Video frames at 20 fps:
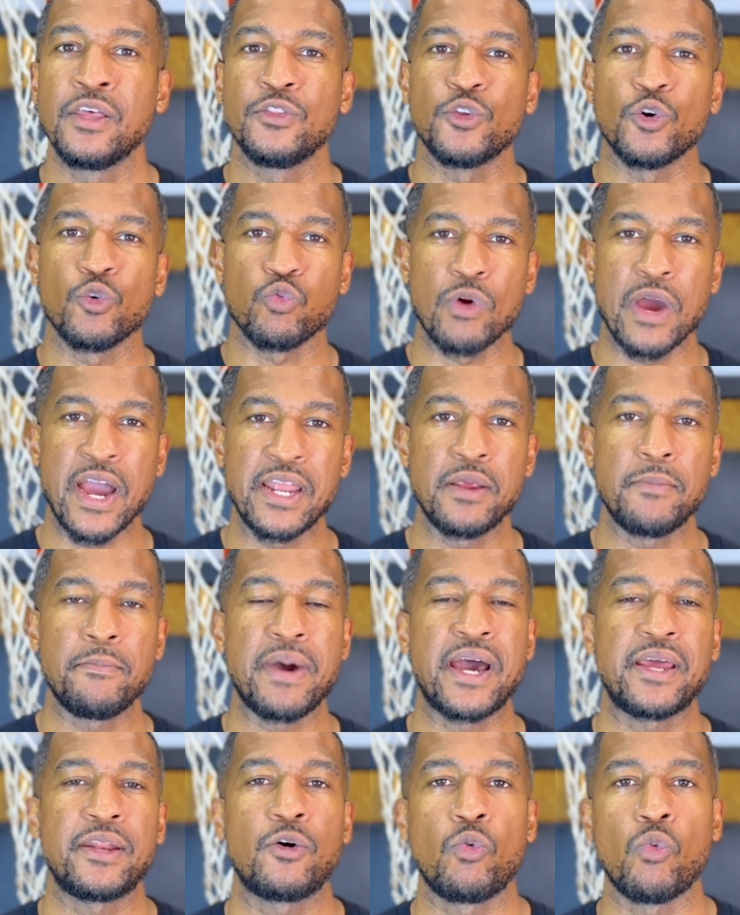the right
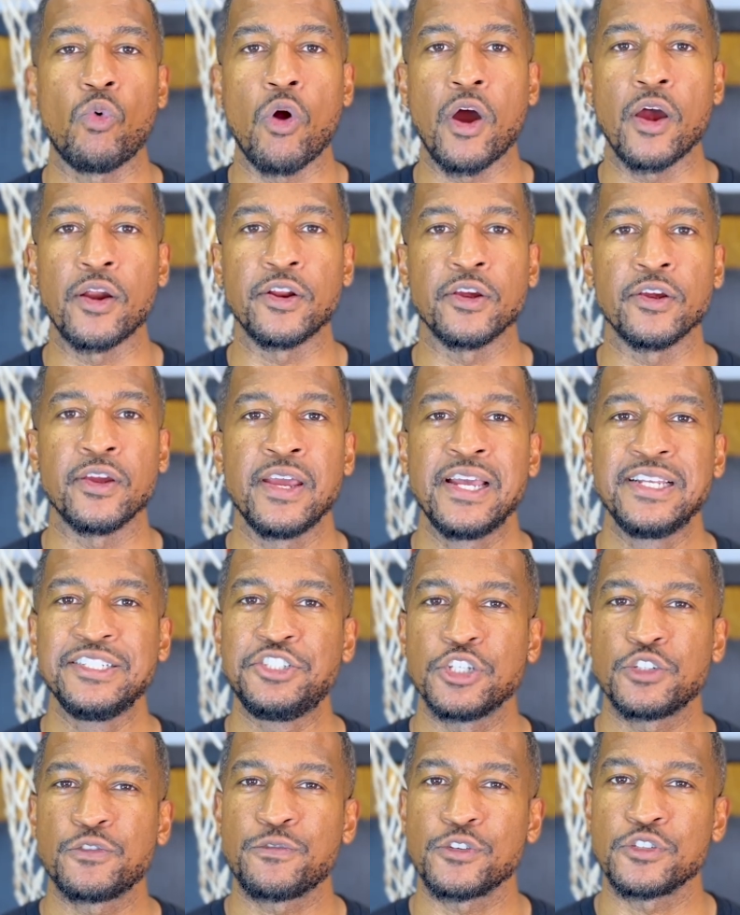amount of water,
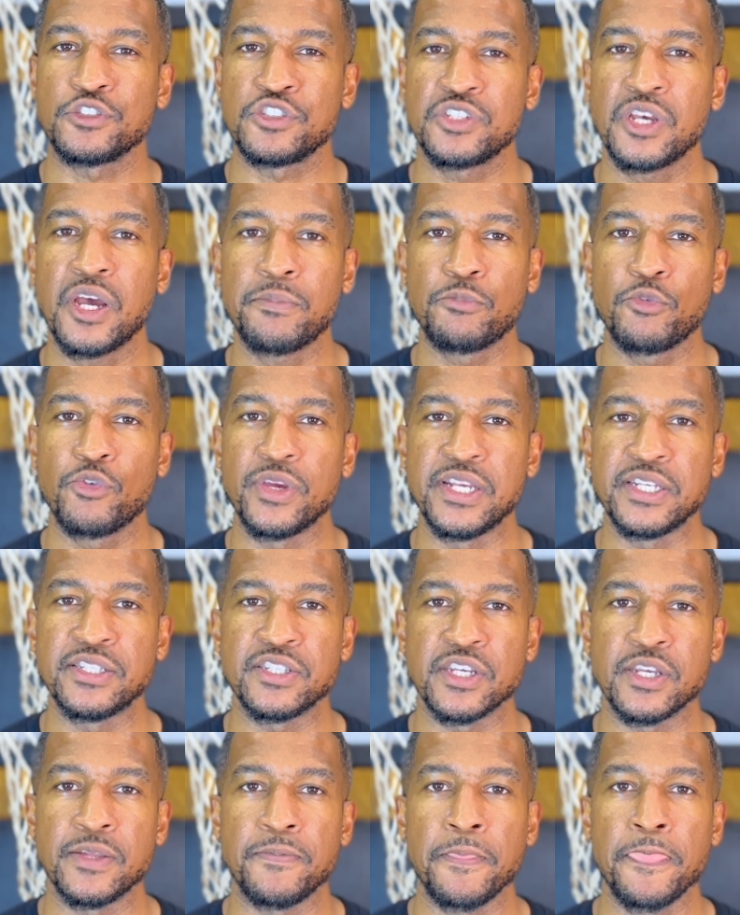just for some
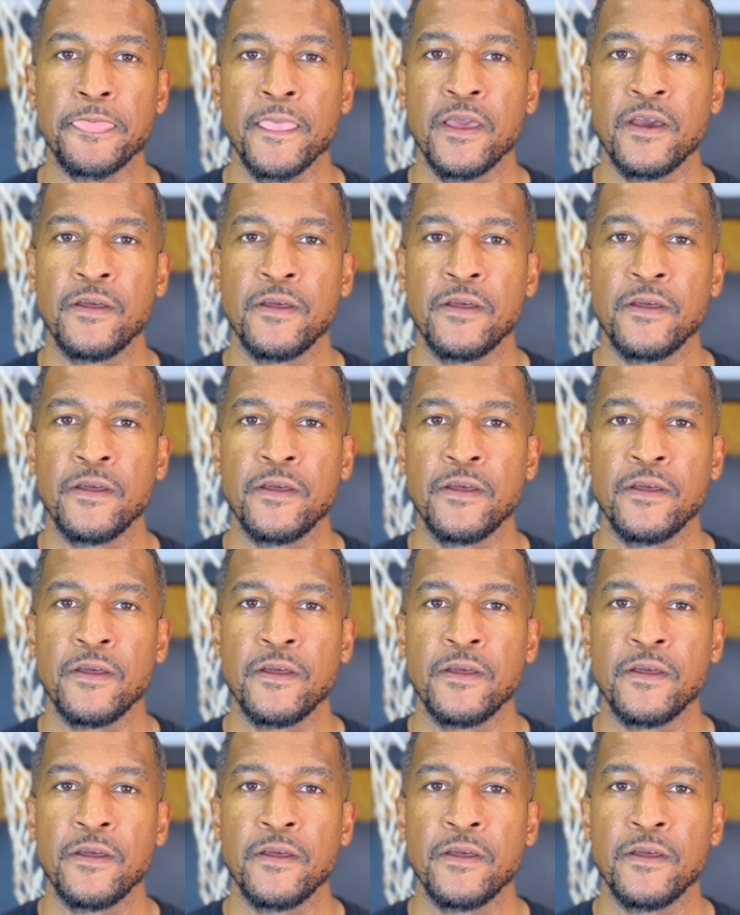reason,